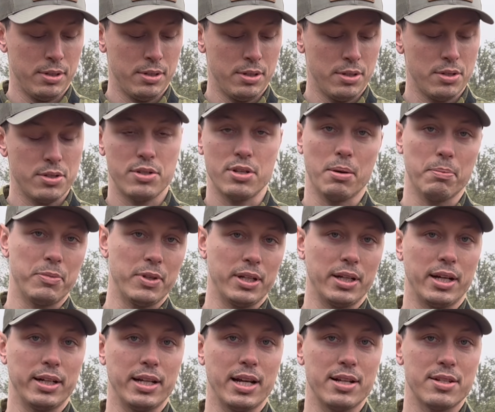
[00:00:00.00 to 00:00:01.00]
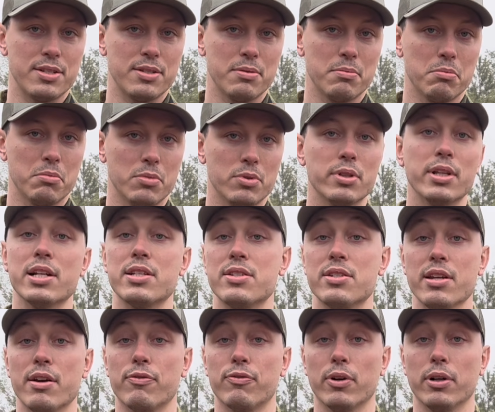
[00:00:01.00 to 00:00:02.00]
something, I guess, that's
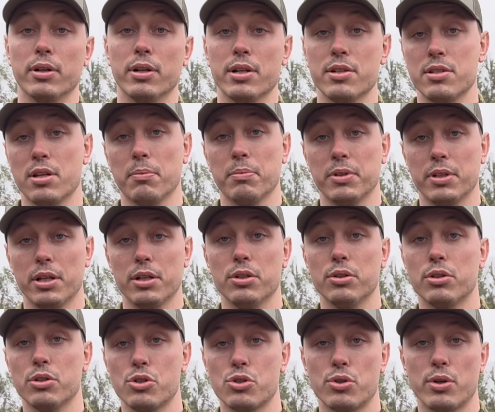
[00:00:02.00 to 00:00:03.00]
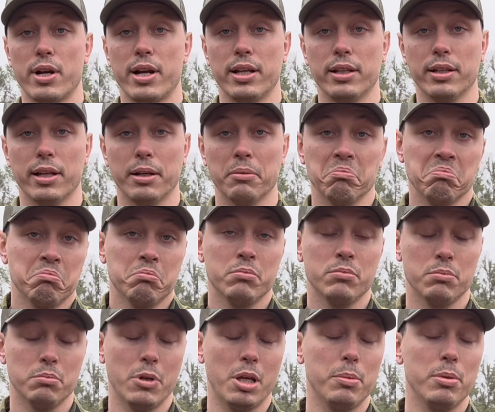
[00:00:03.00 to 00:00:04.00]
different, and something that you can train that
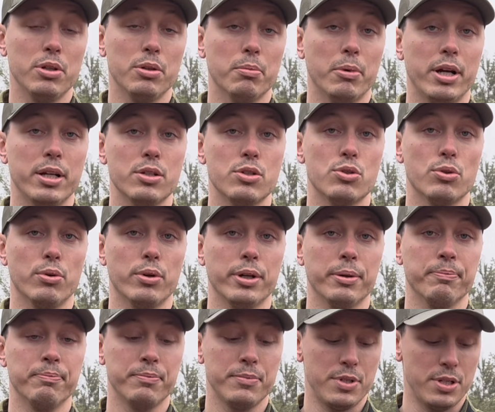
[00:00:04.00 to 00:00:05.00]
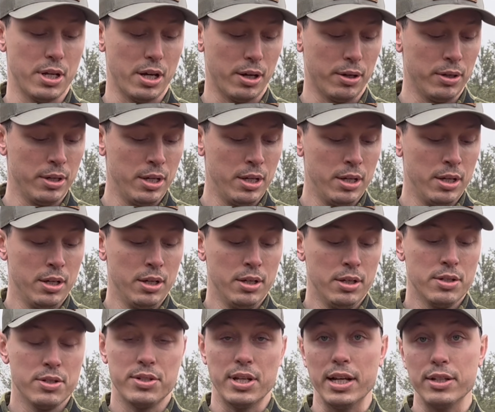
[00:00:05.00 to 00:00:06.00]
maybe you might enjoy. So
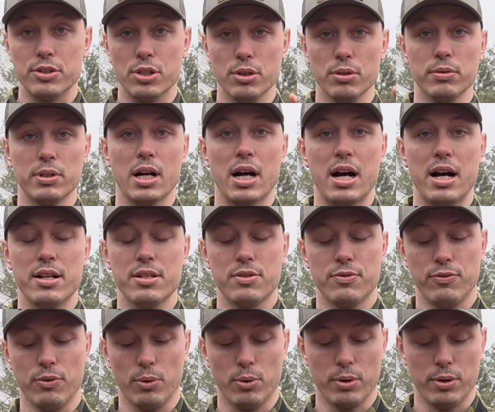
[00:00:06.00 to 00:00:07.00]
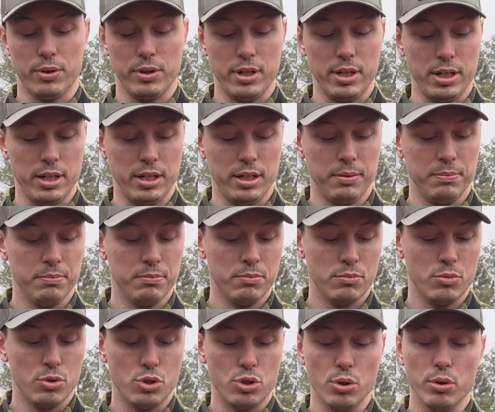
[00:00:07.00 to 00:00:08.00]
stay tuned, guys, for the
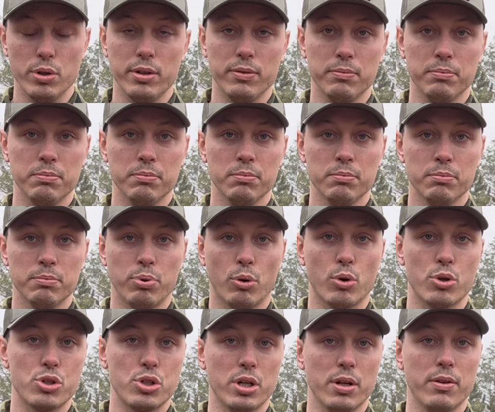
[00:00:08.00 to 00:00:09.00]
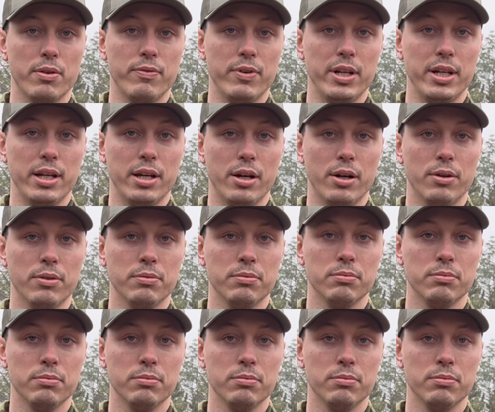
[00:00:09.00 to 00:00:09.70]
shooting portion of the video.